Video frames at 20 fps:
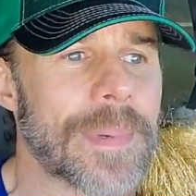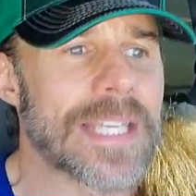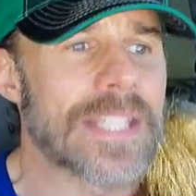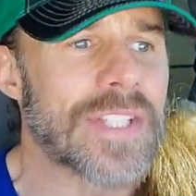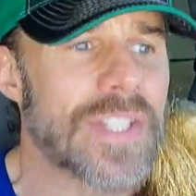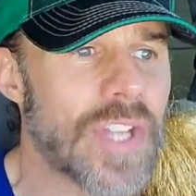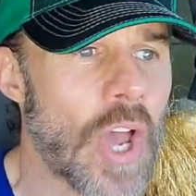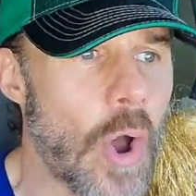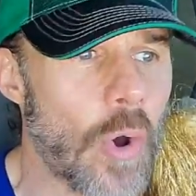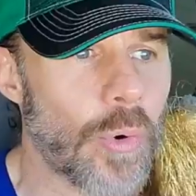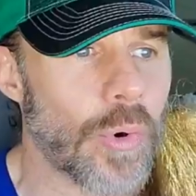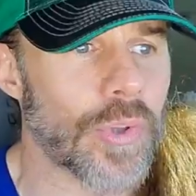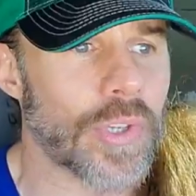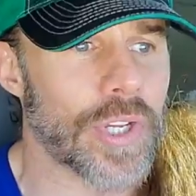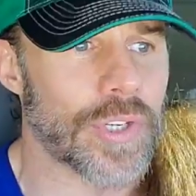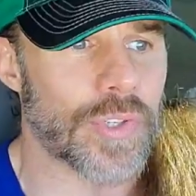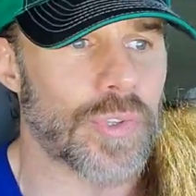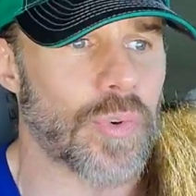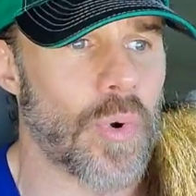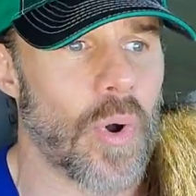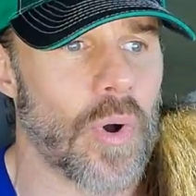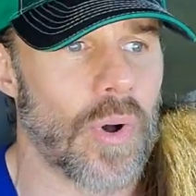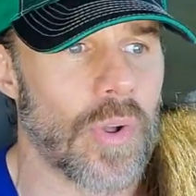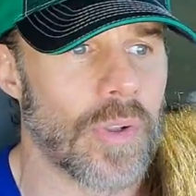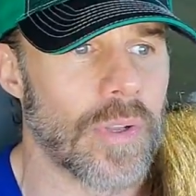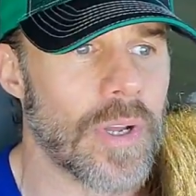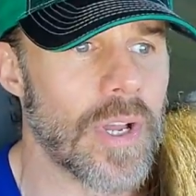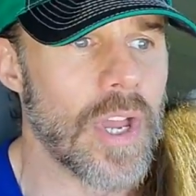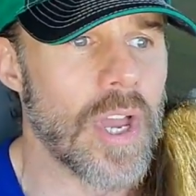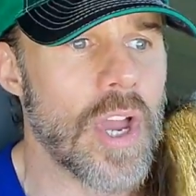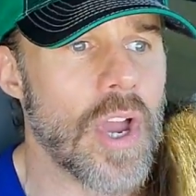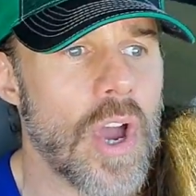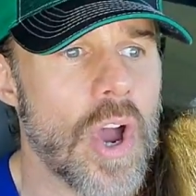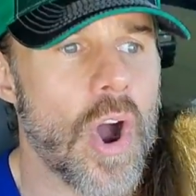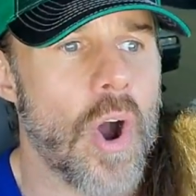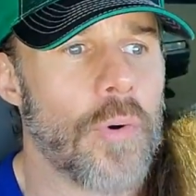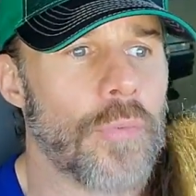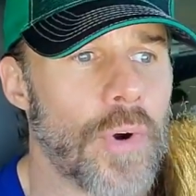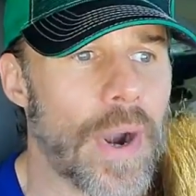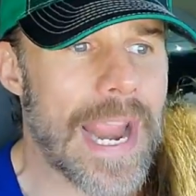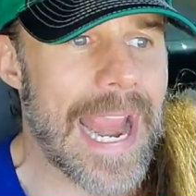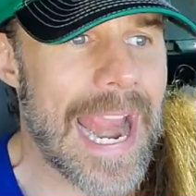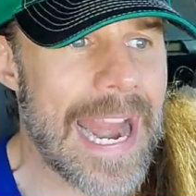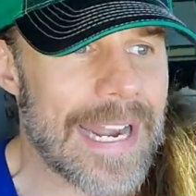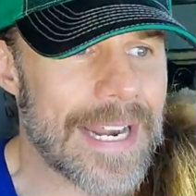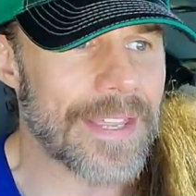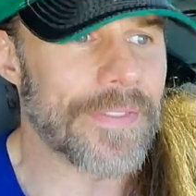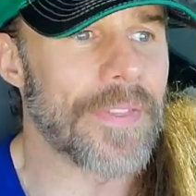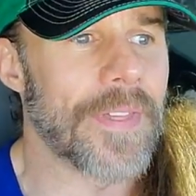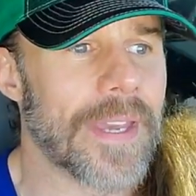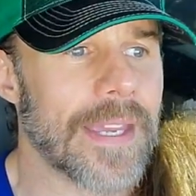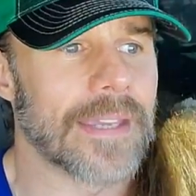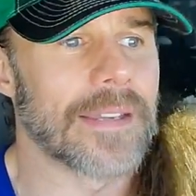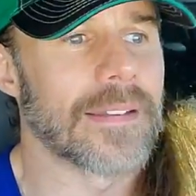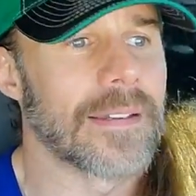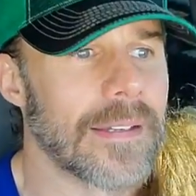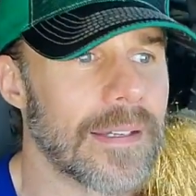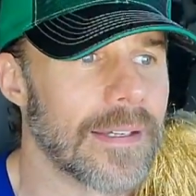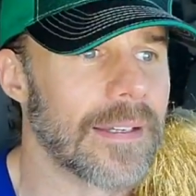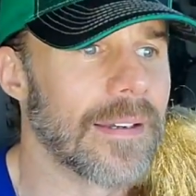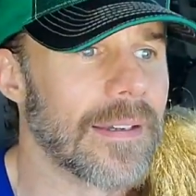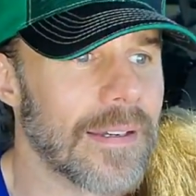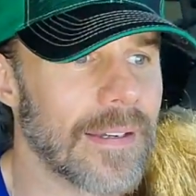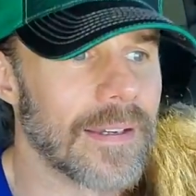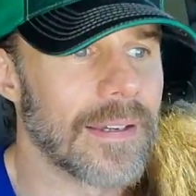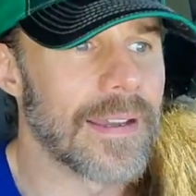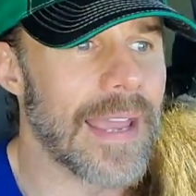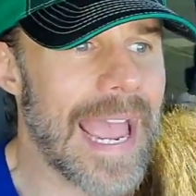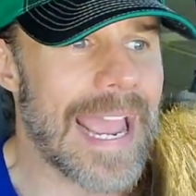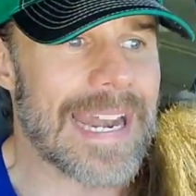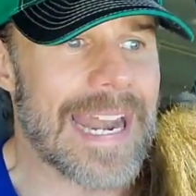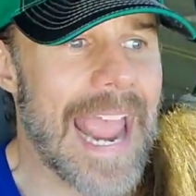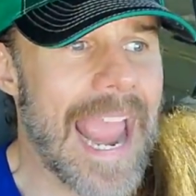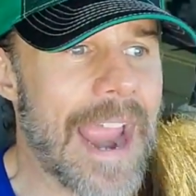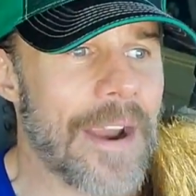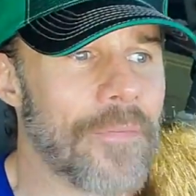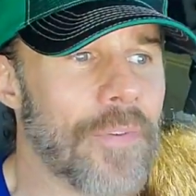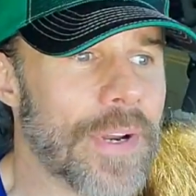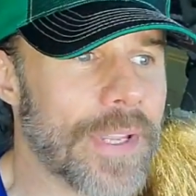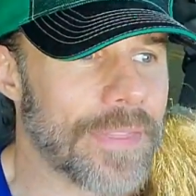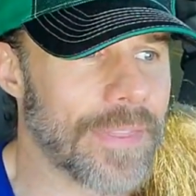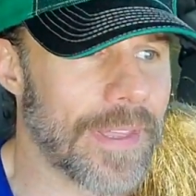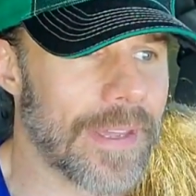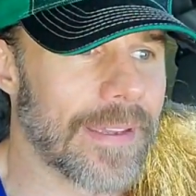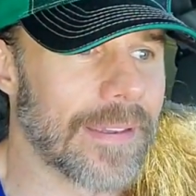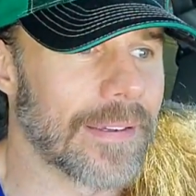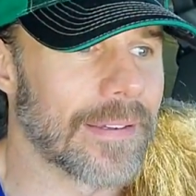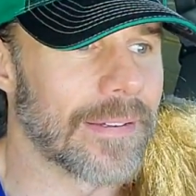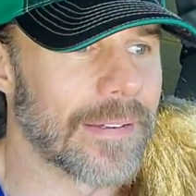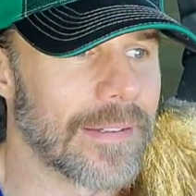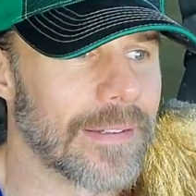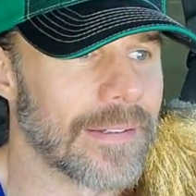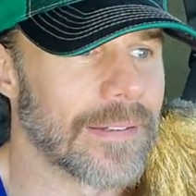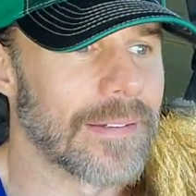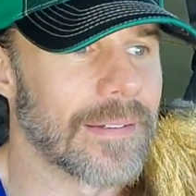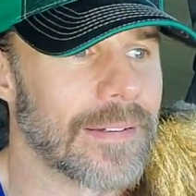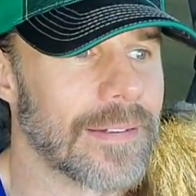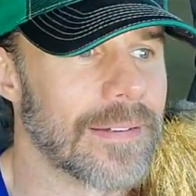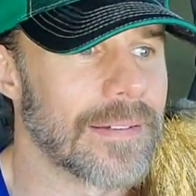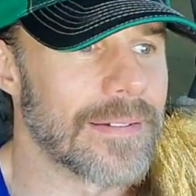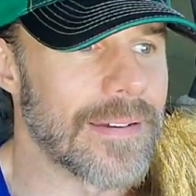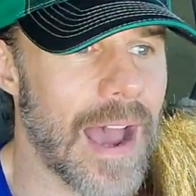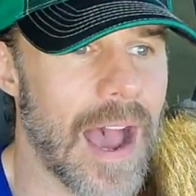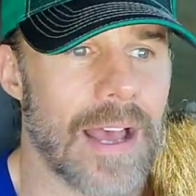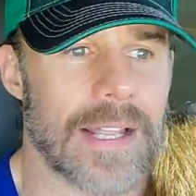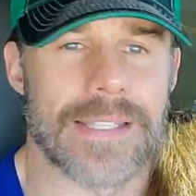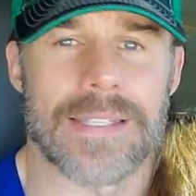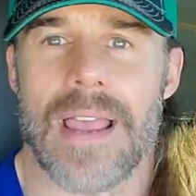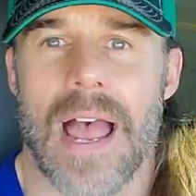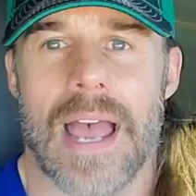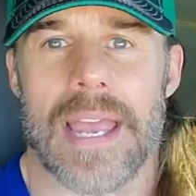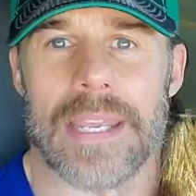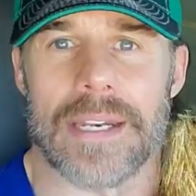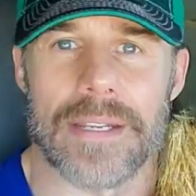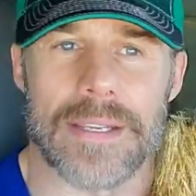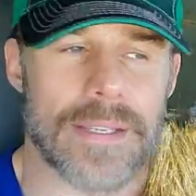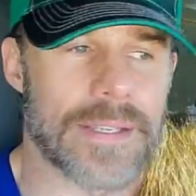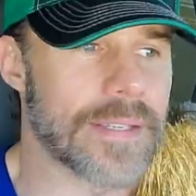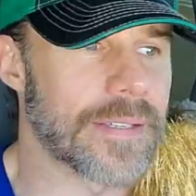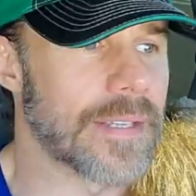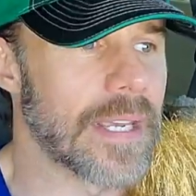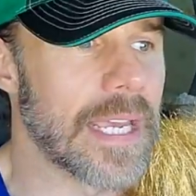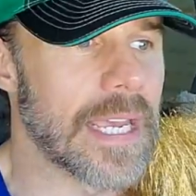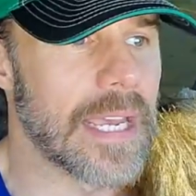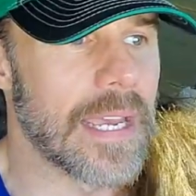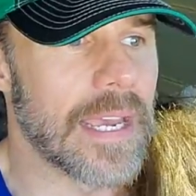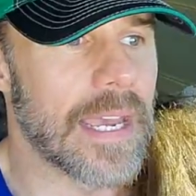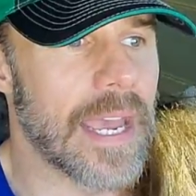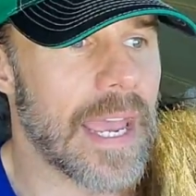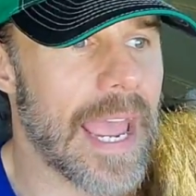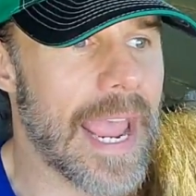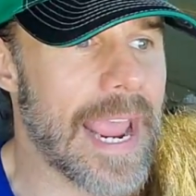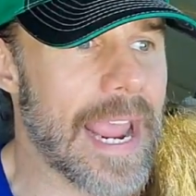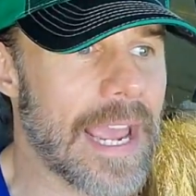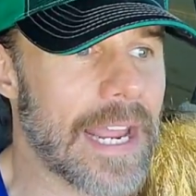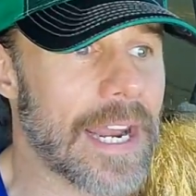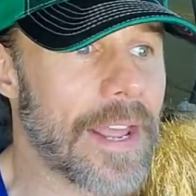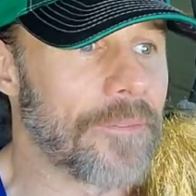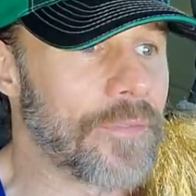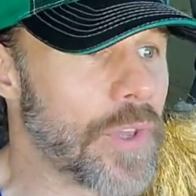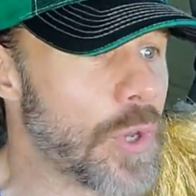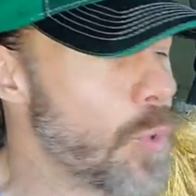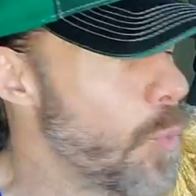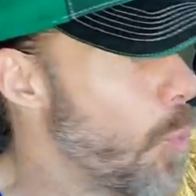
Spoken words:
is total control over anything and everything non-Zionist. And if you